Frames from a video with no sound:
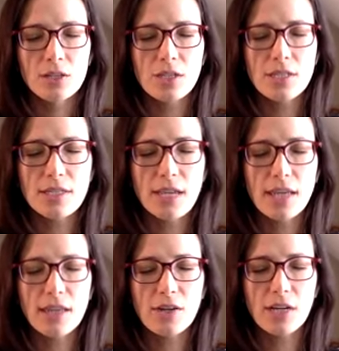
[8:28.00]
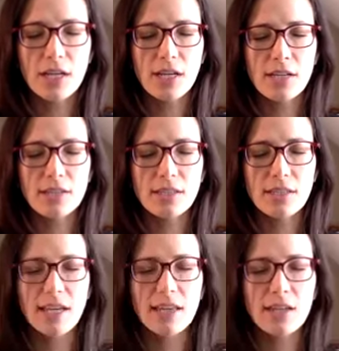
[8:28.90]
Just lengthen your inhales and
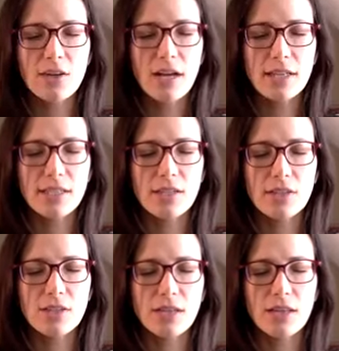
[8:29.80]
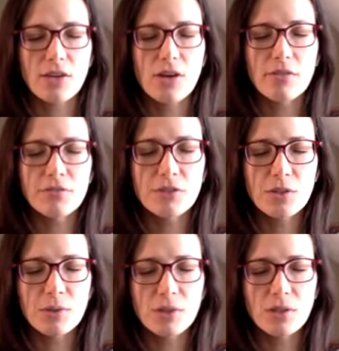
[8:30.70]
lengthen your exhales so that they're
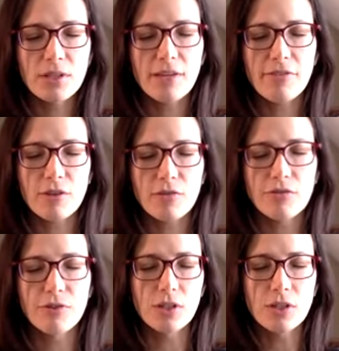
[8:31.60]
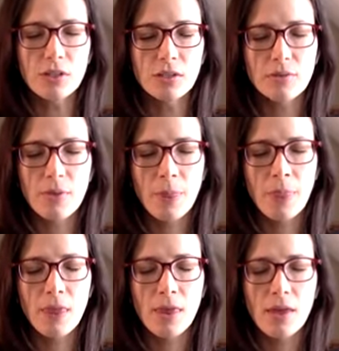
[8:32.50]
comfortable and they feel full.
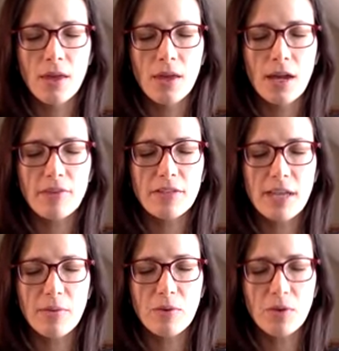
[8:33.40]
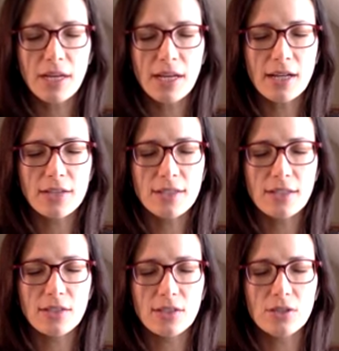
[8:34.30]
Every time you inhale,
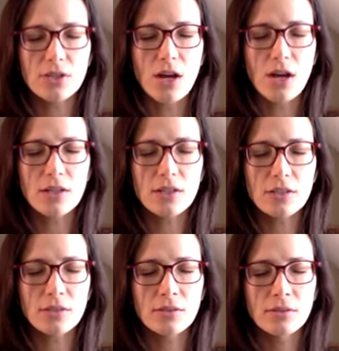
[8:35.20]
sit a little taller.